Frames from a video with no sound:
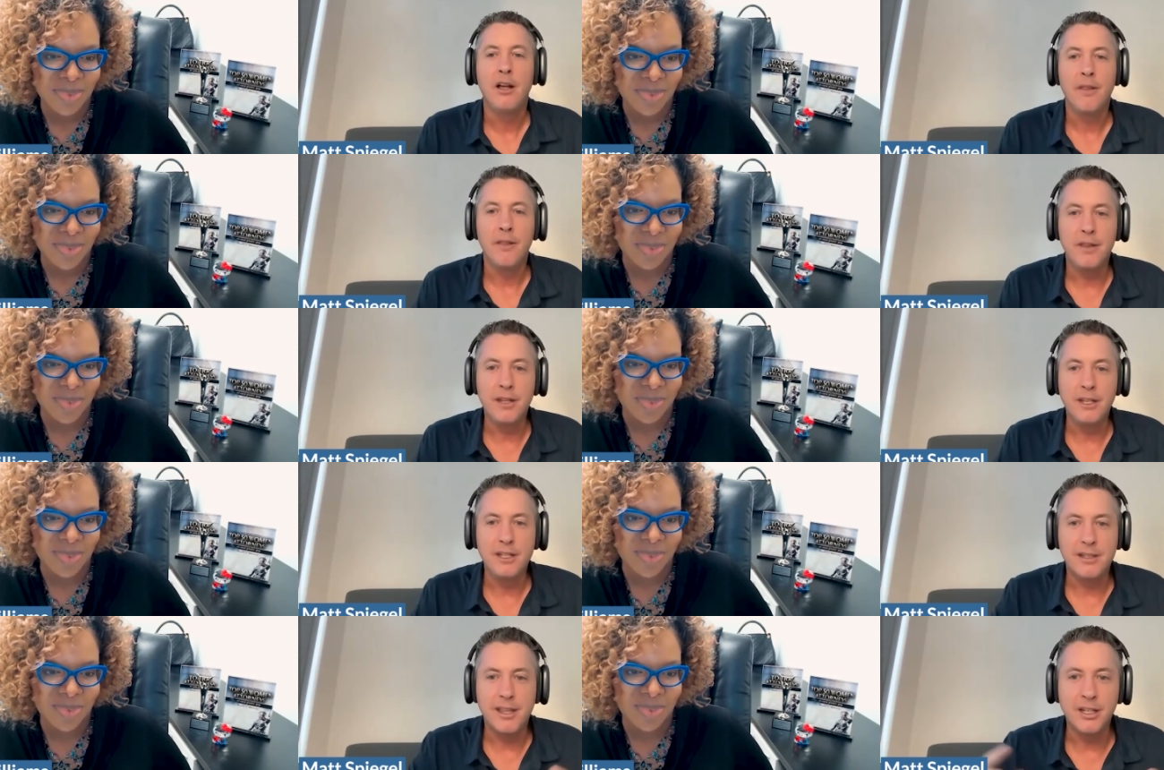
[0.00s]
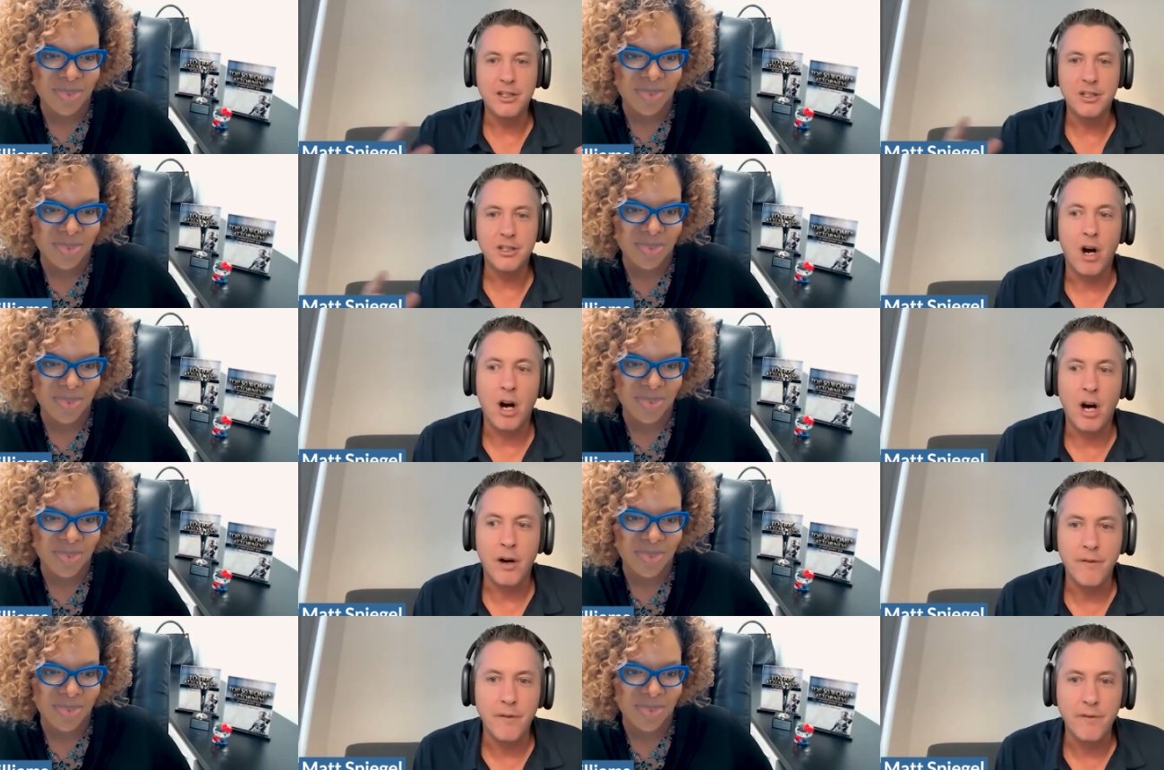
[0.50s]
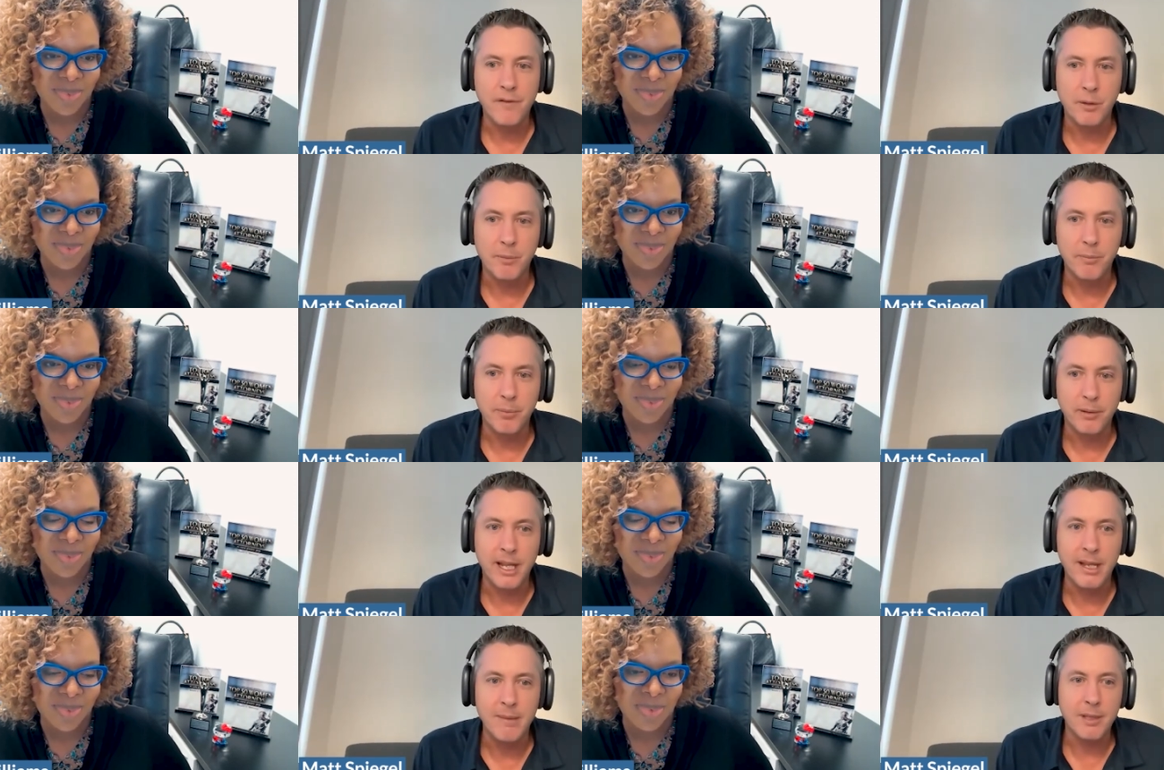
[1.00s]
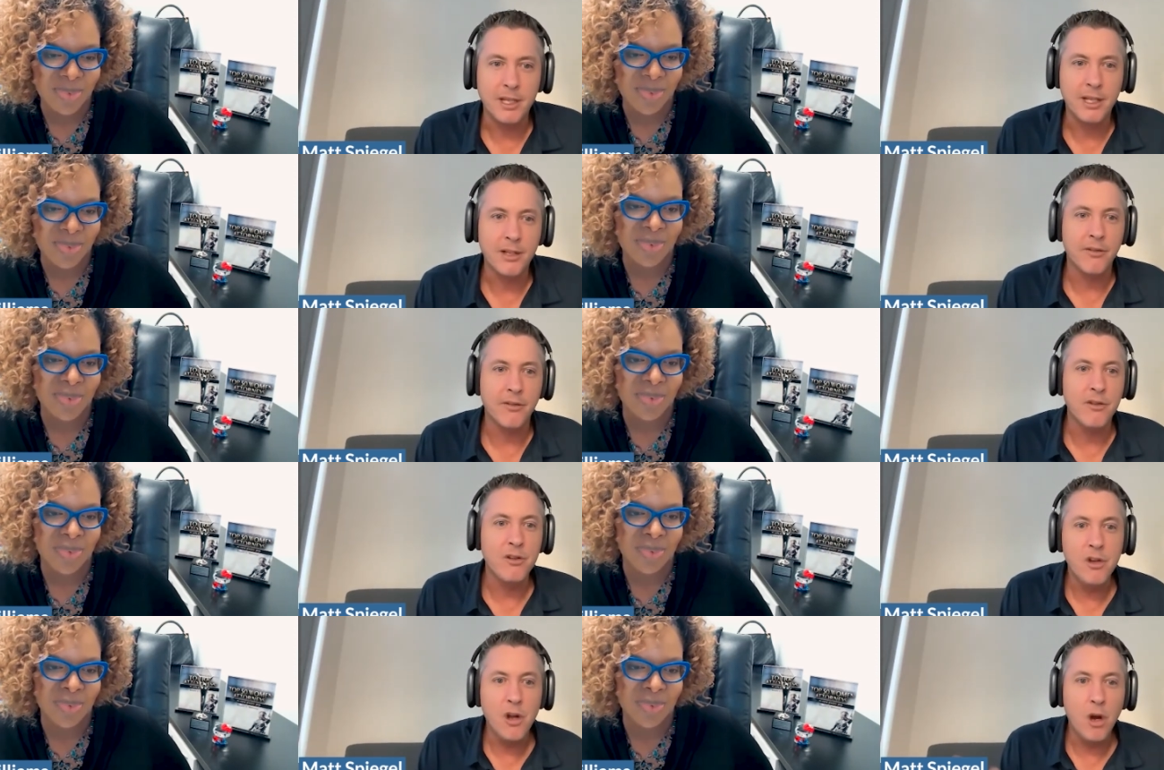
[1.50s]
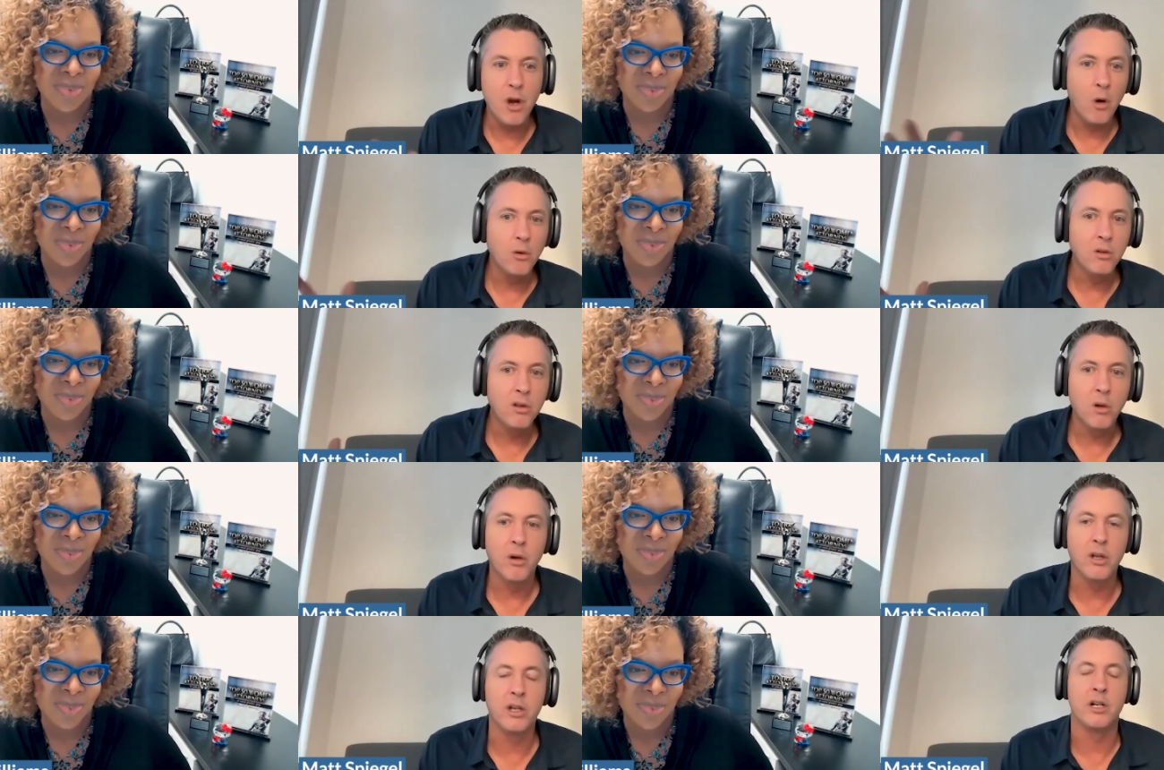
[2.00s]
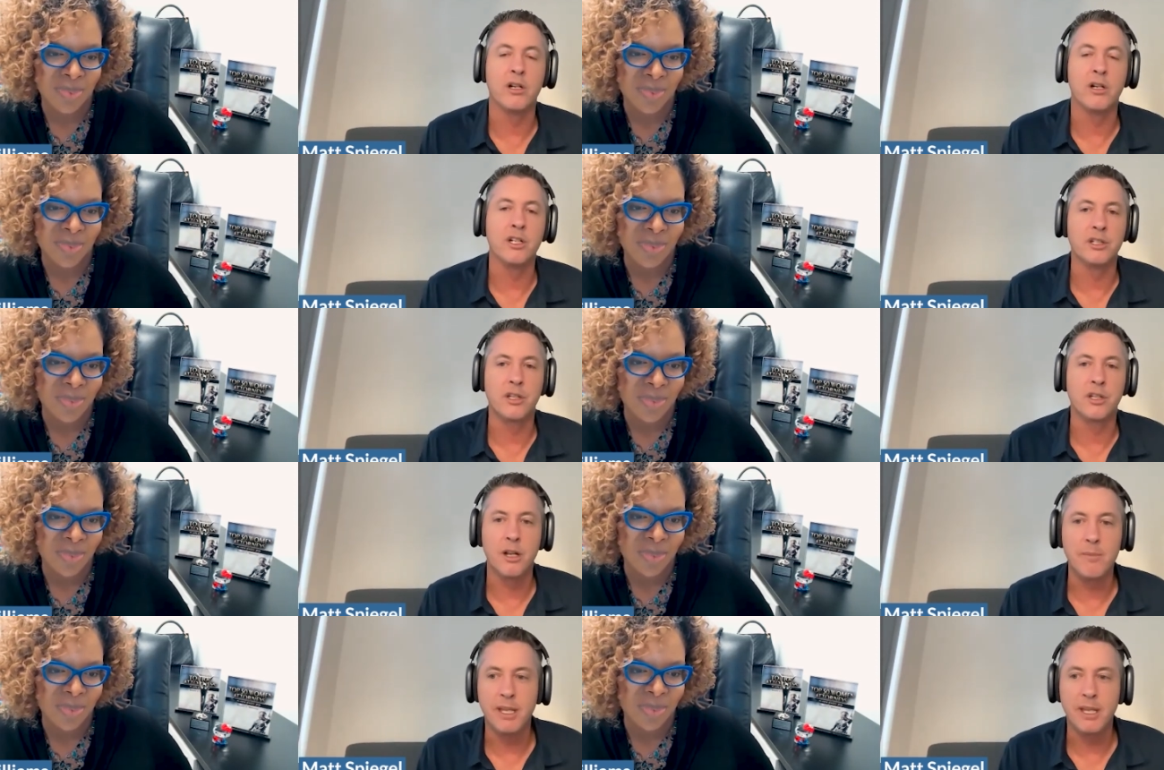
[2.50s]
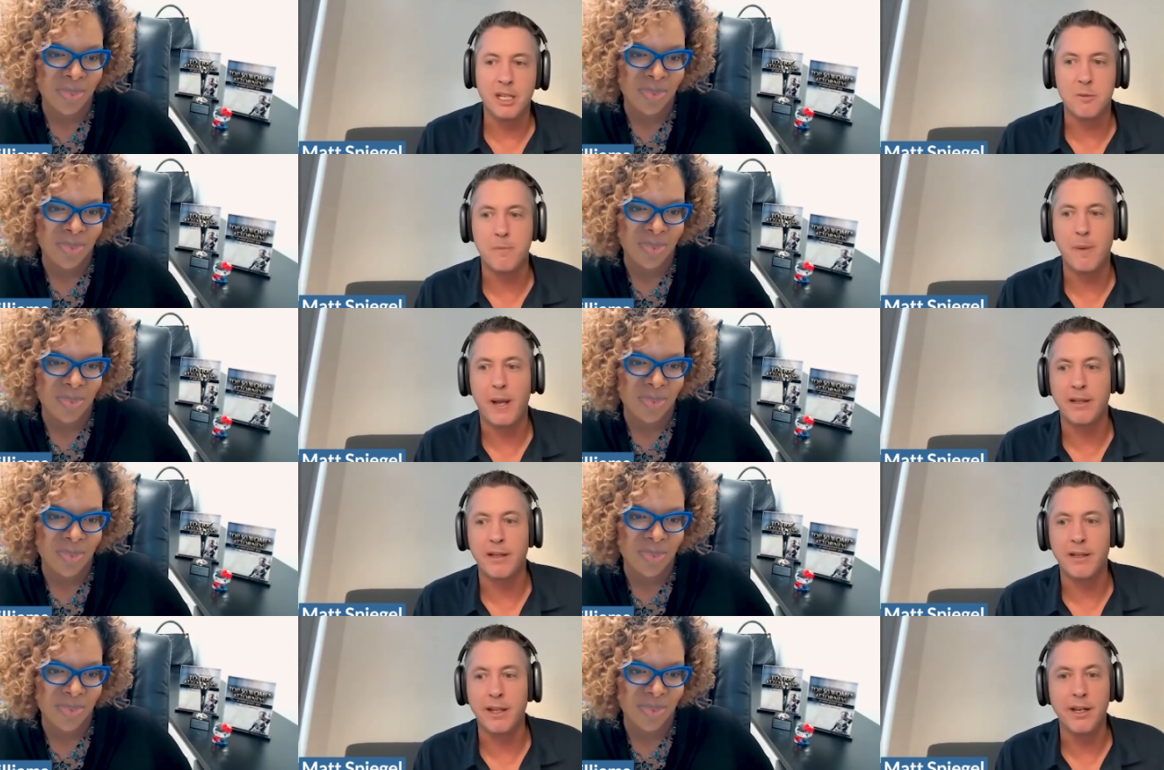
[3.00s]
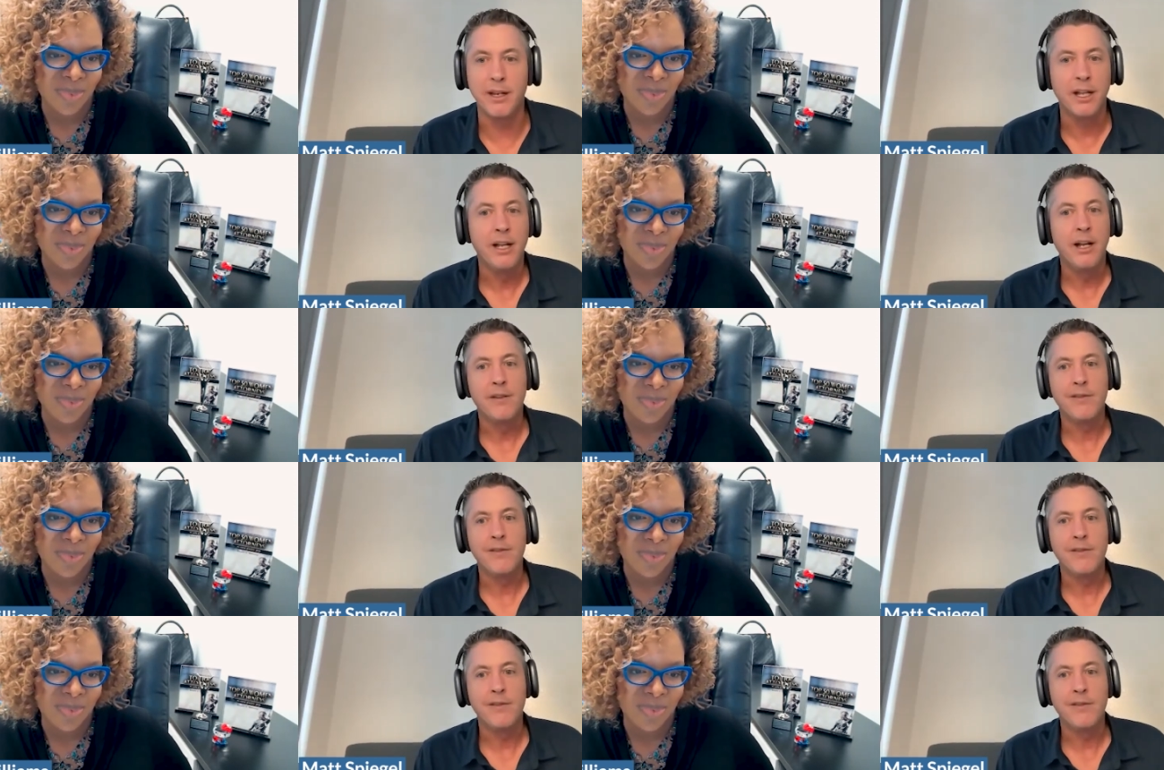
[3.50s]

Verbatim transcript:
Speaker 1: these things off of your plate, because no lawyer is going to be expected